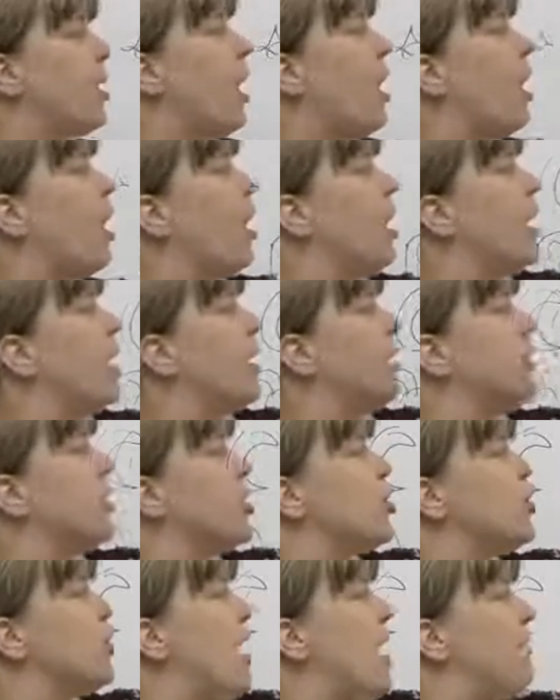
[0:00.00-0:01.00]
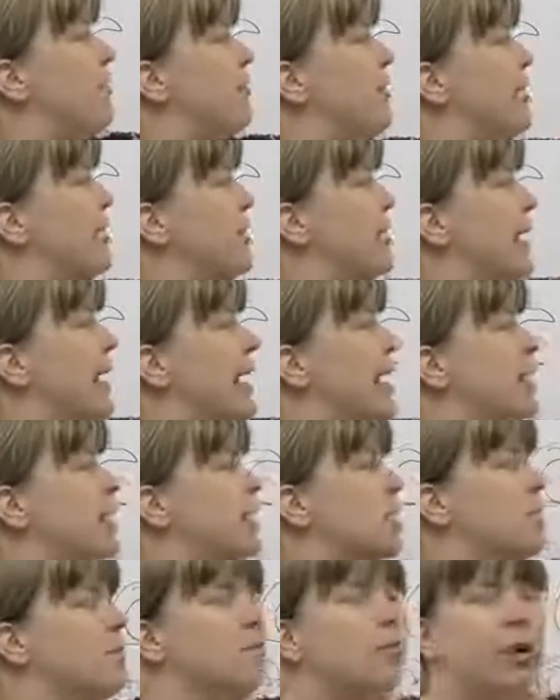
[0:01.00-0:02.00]
are the traffic
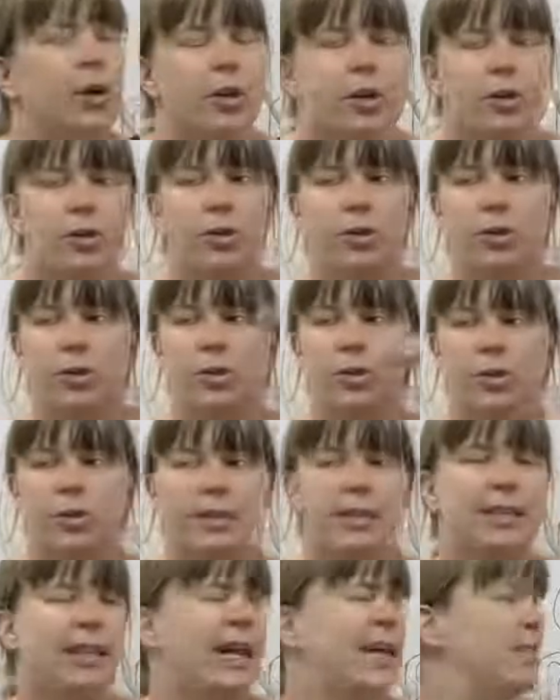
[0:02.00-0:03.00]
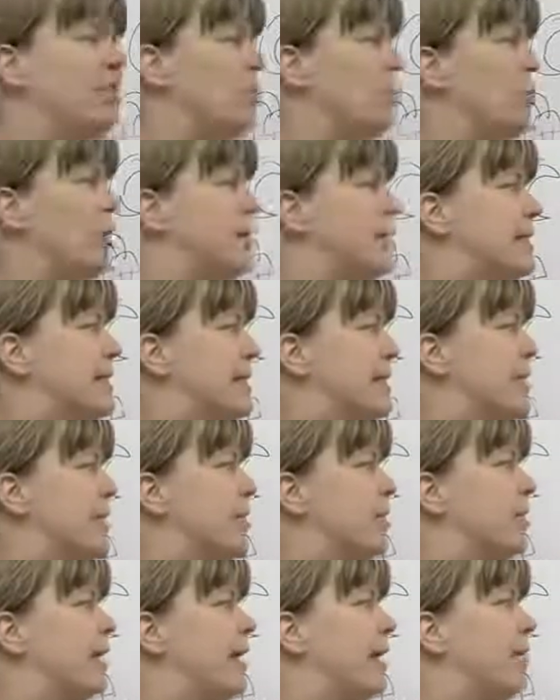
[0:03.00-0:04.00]
lights vertical like the ones
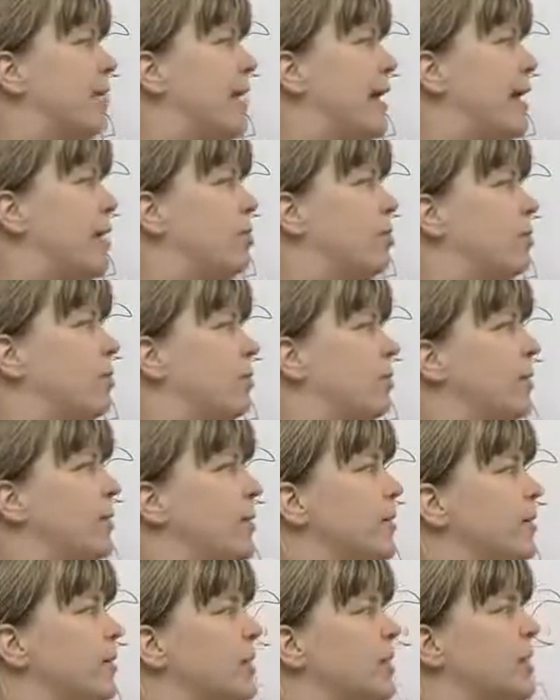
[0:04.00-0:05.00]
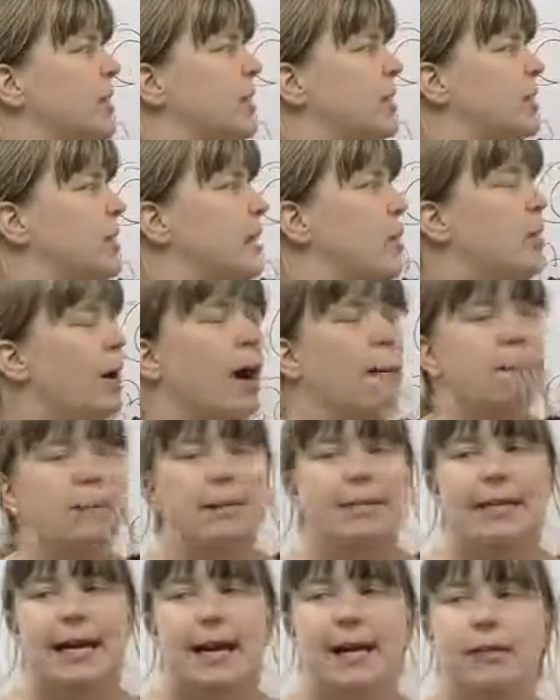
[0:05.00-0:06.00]
here in Vancouver? Do they go up
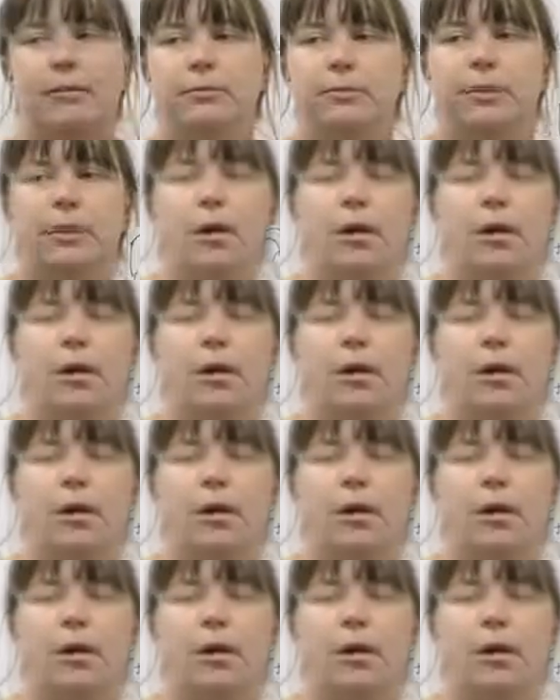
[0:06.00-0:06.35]
and down?